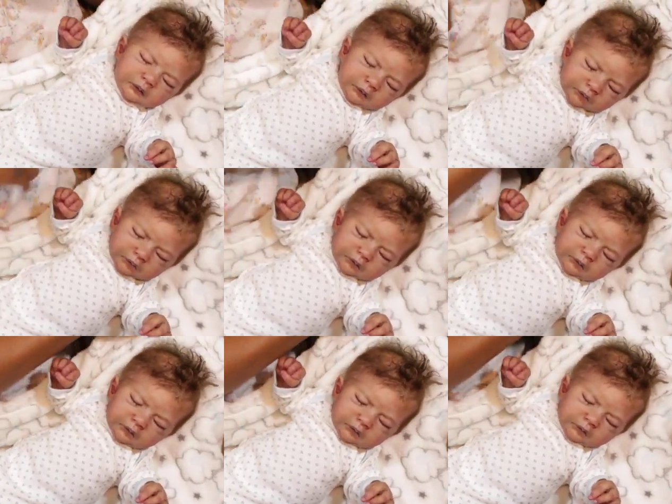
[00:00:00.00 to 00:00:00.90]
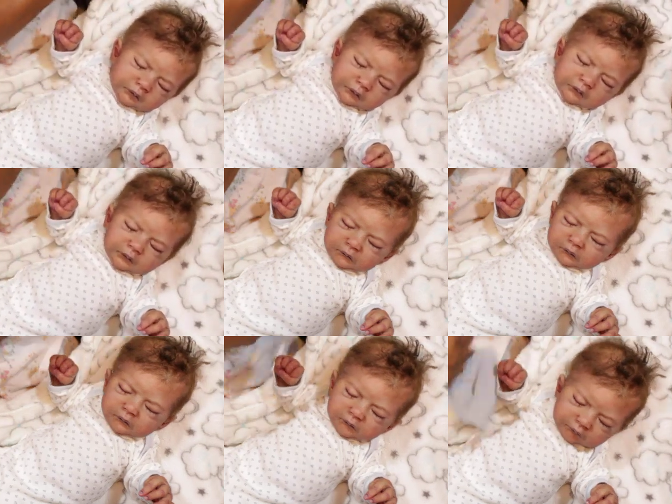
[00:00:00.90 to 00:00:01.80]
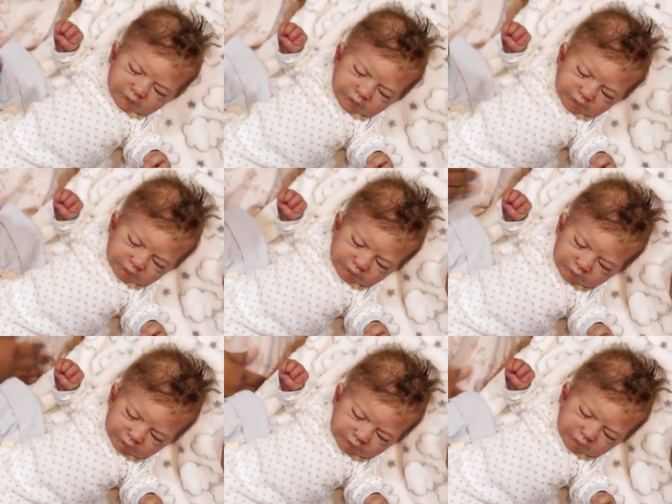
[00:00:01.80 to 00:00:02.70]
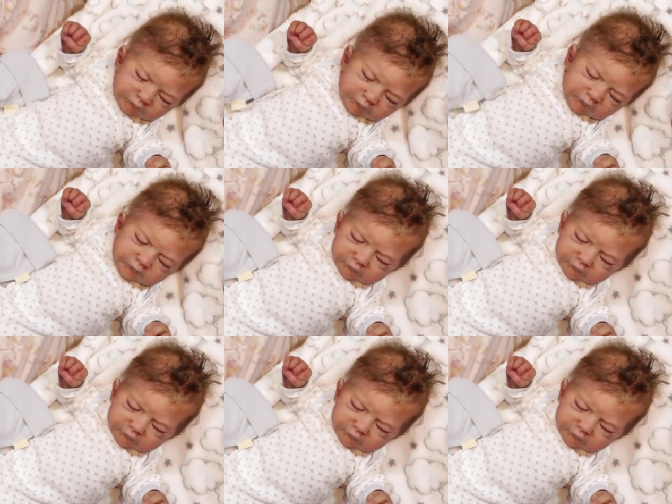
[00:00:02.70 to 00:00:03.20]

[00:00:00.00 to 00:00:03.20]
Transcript: gosh, their kids are high, you know.